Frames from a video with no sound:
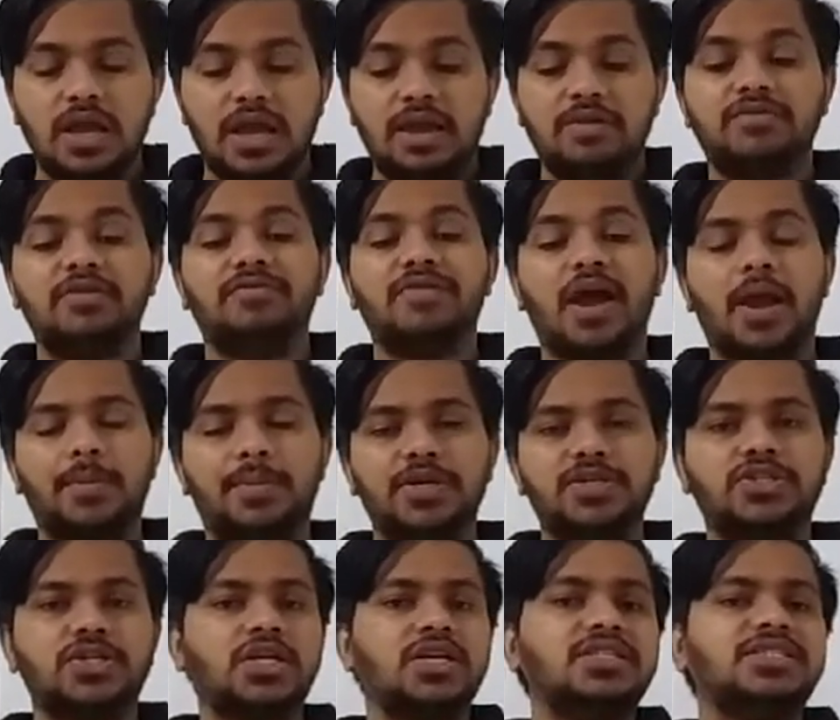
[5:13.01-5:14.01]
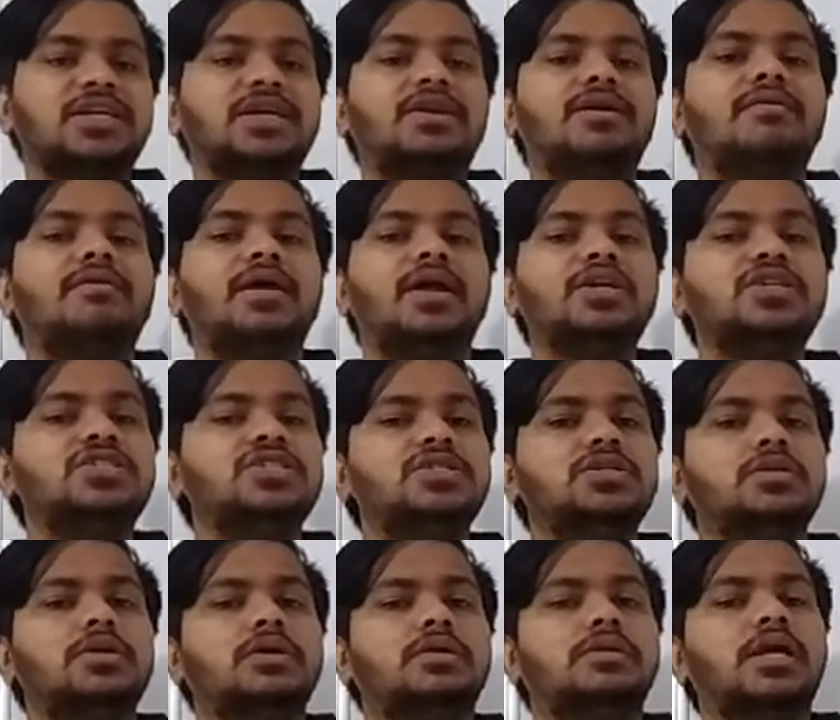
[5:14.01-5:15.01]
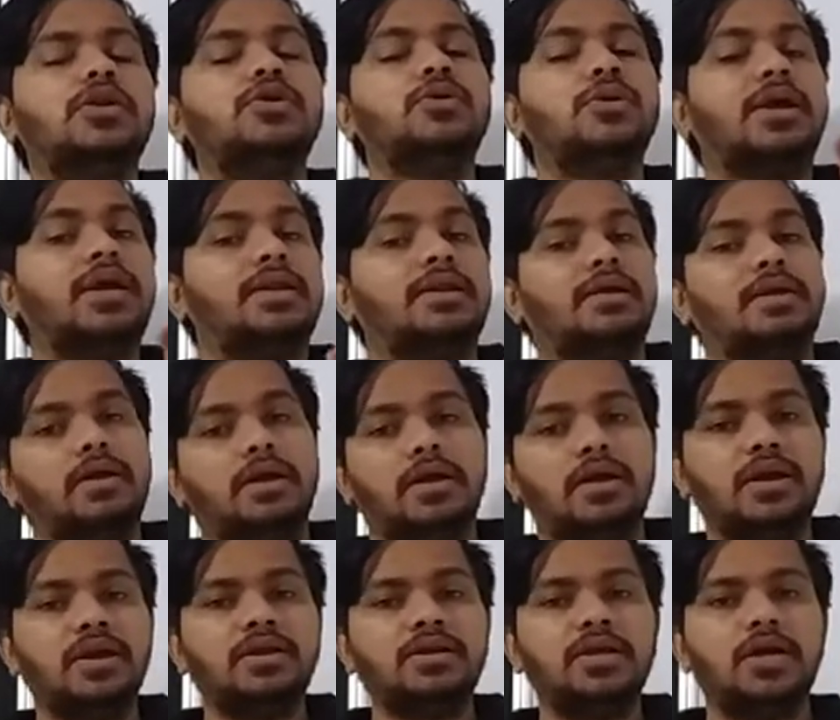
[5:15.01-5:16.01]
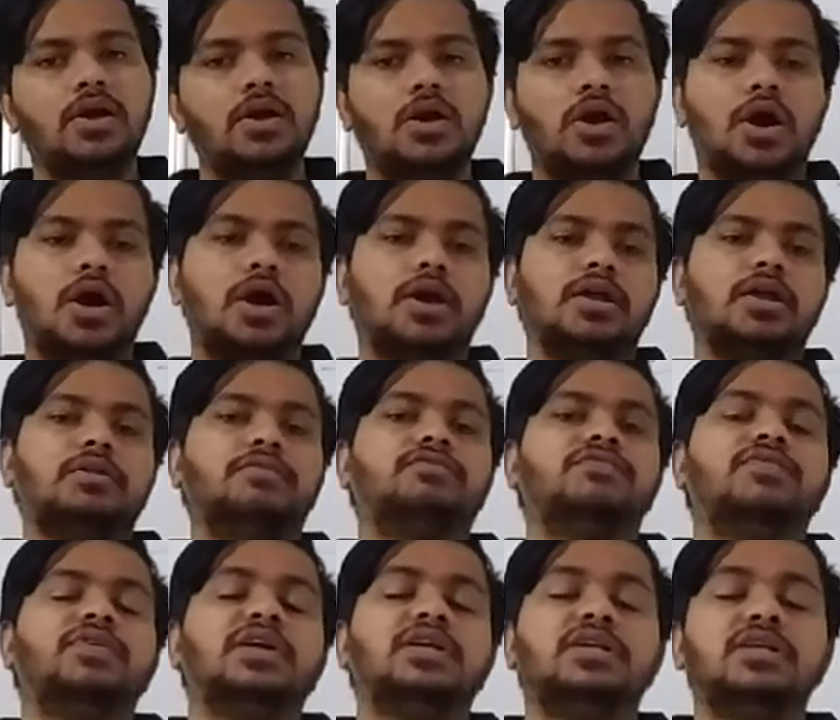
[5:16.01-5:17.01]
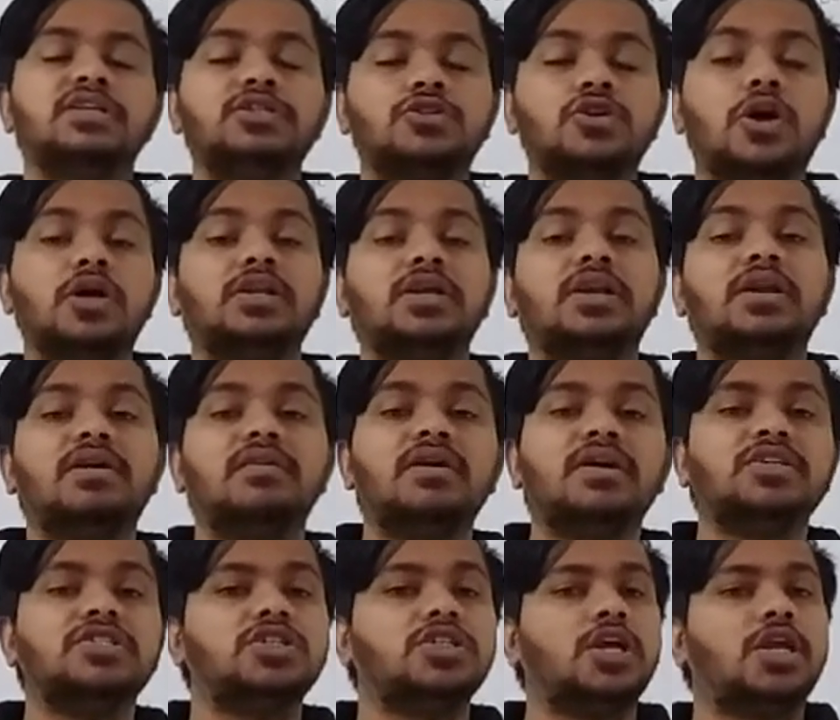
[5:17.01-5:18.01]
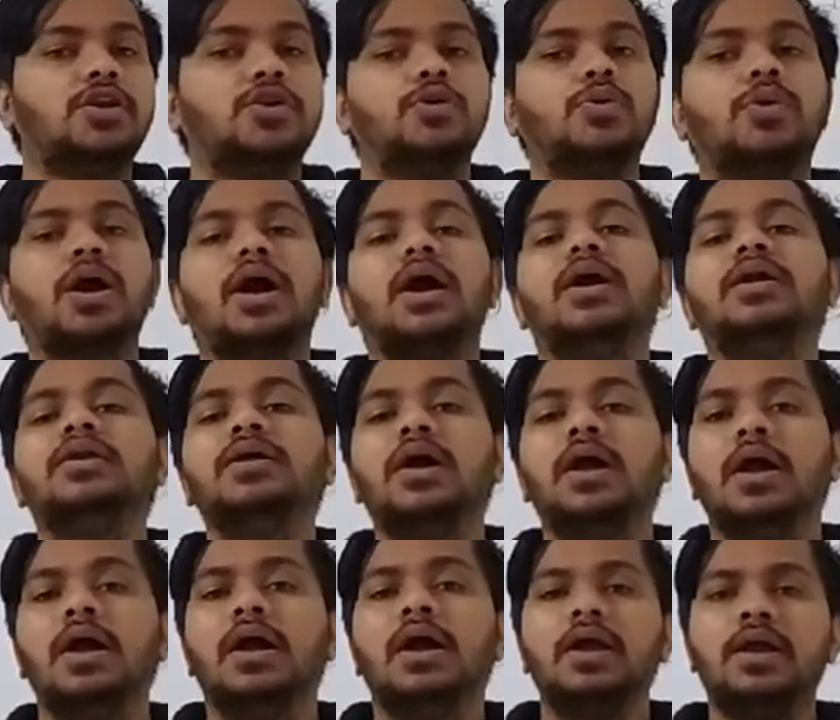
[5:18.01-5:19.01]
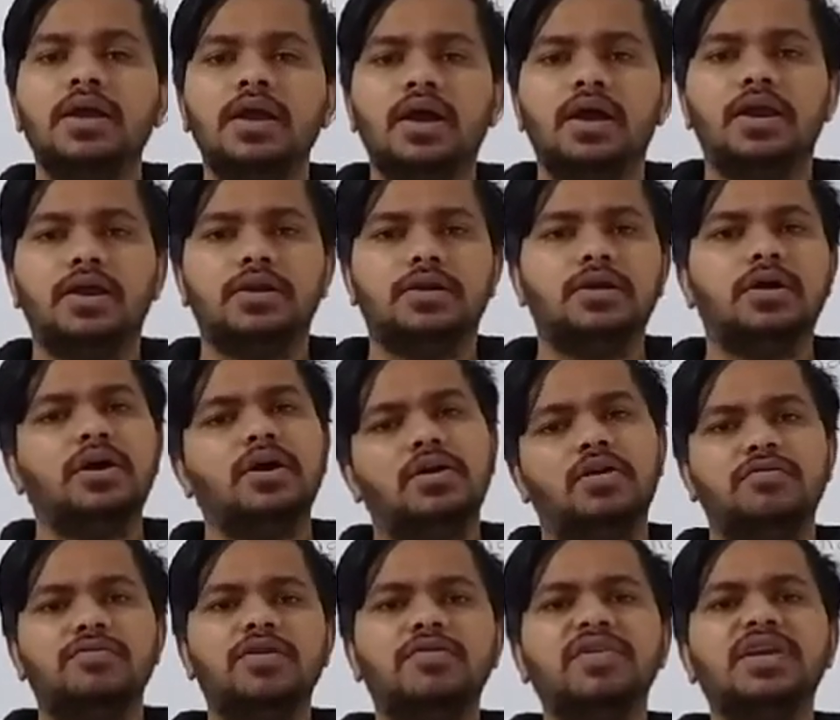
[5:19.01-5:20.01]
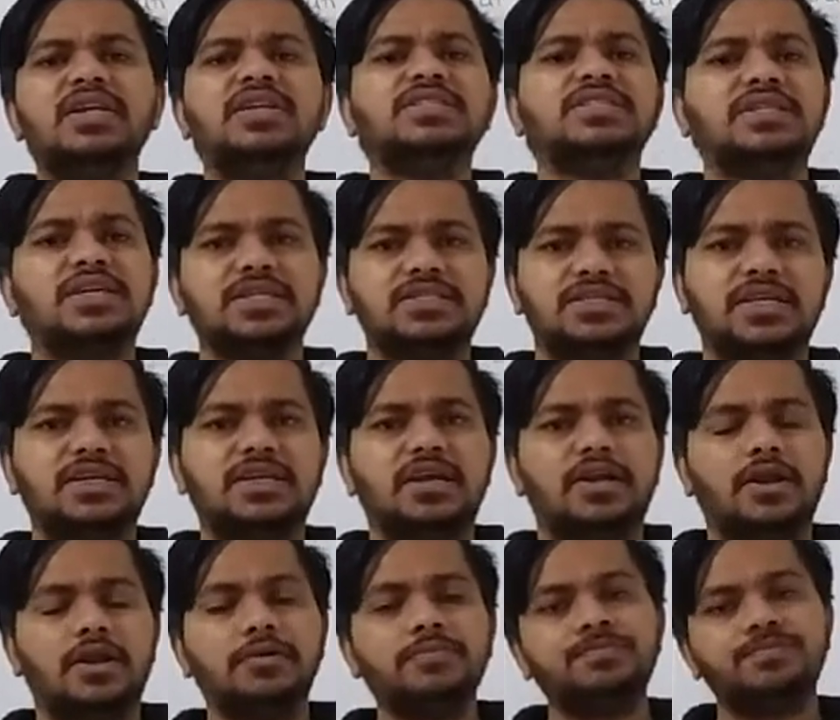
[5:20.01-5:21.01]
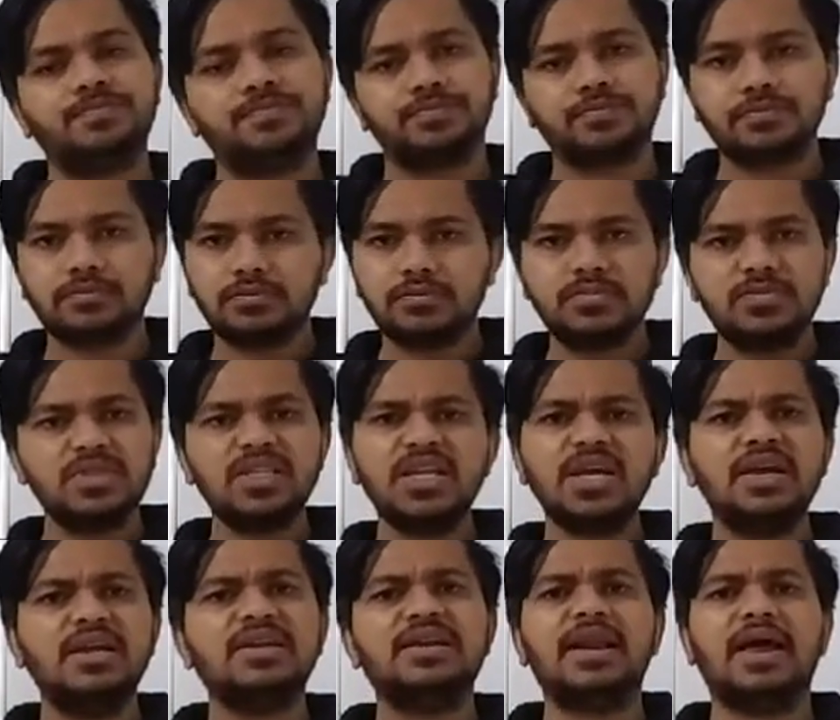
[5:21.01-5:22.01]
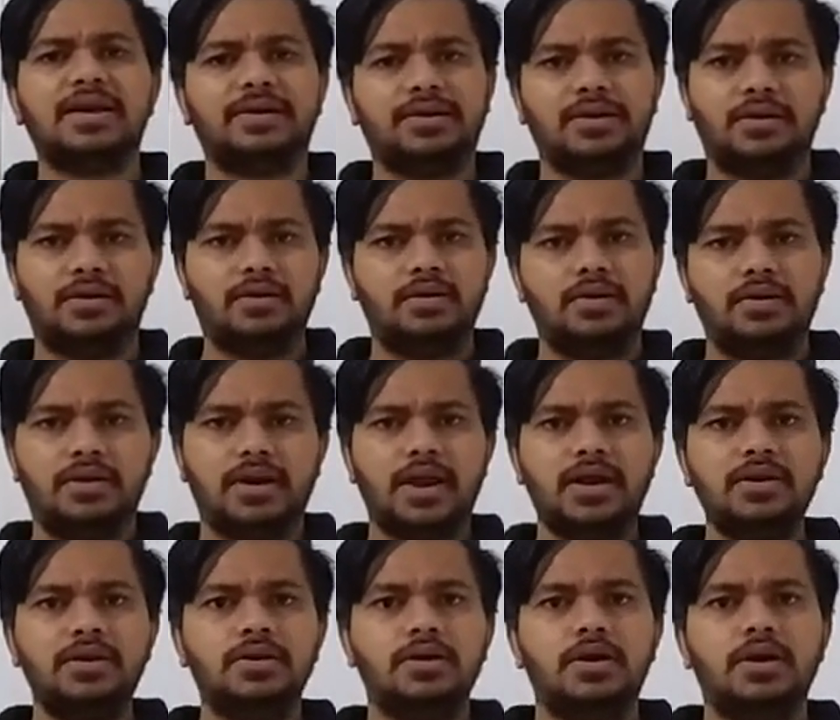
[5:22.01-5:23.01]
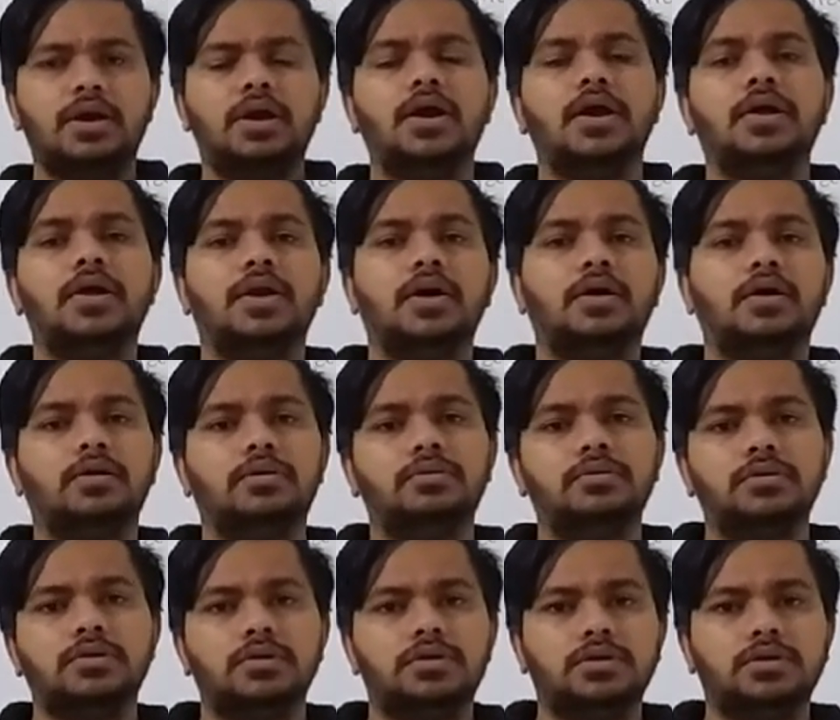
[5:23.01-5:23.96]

If the vibration is in a range, then you can hear it, or if it is not in a range, then you can't hear it. We will discuss it in a later, right? In a